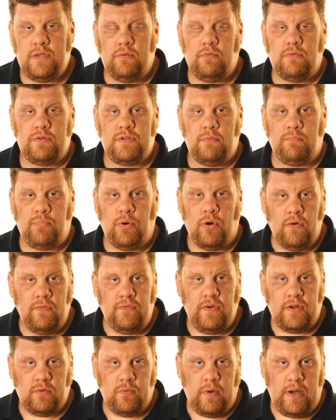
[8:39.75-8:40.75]
it was the
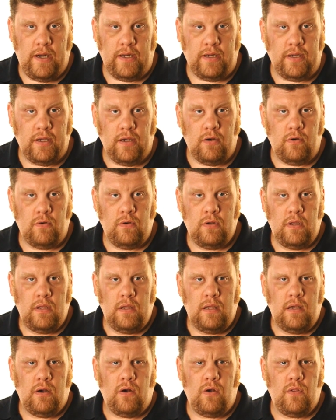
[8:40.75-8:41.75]
perfect way to go
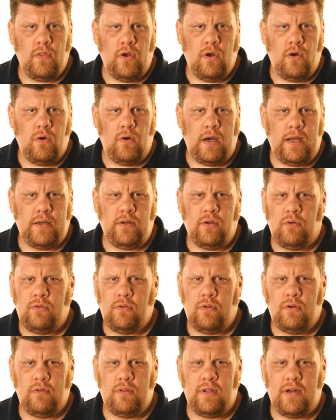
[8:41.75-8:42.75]
although I
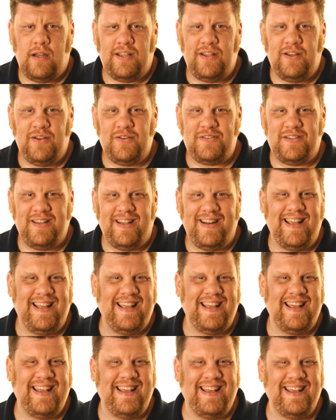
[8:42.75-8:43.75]
don't know that I used it.
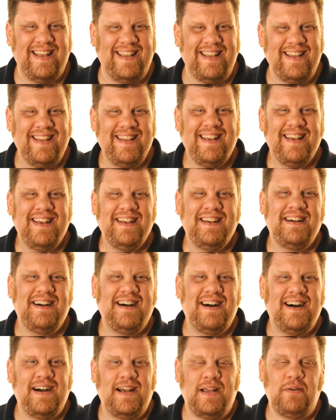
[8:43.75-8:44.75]

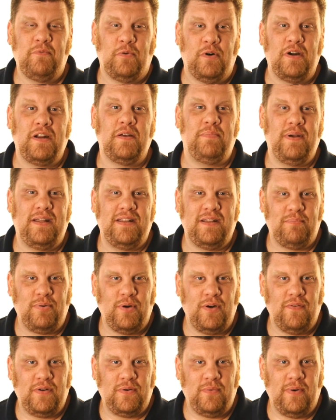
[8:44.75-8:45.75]
uh, it would have been the
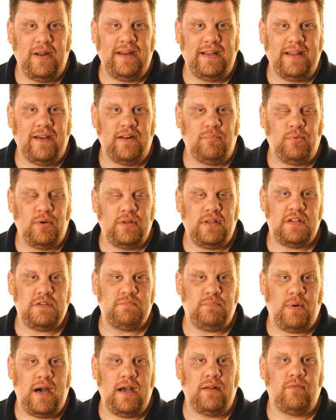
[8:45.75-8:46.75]
perfect way to go to put
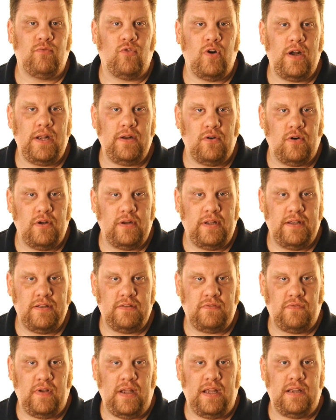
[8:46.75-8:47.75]
that spot right on
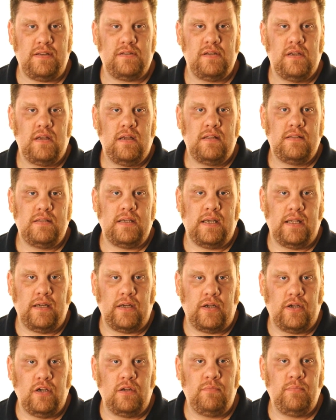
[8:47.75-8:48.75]
his face to get
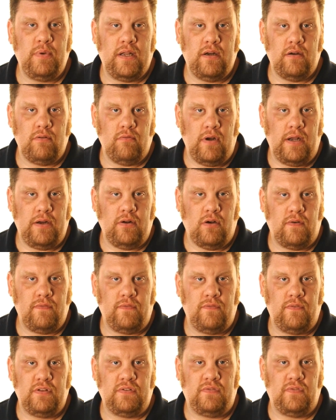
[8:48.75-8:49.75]
a good meter right
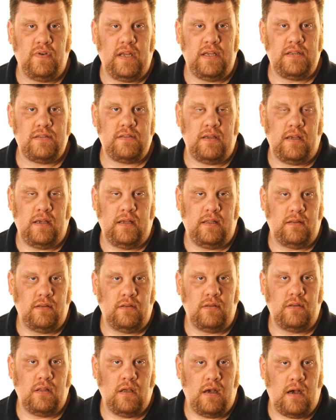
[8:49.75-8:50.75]
off of his face
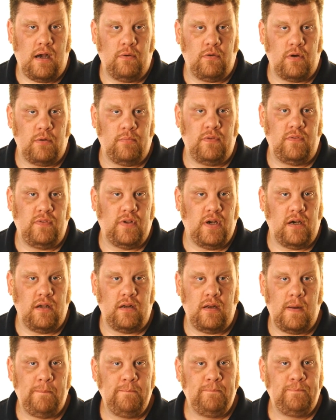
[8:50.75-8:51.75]
and I would have been
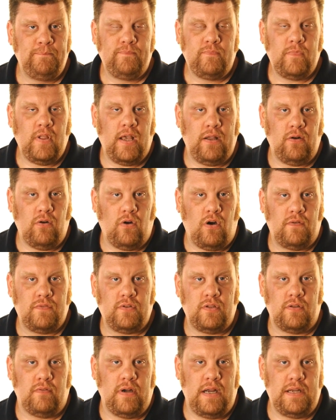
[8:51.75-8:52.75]
done and
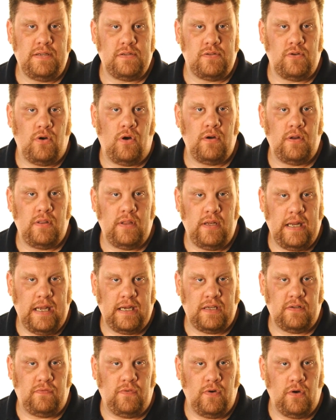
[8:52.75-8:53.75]
off to the races on to the
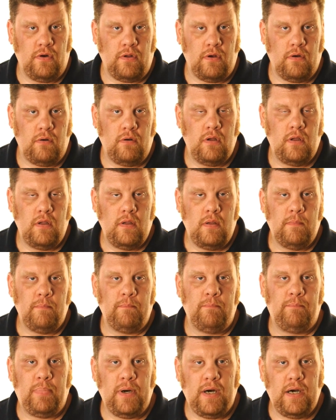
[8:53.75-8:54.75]
next photo.
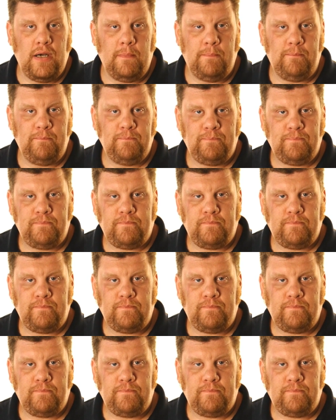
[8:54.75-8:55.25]
But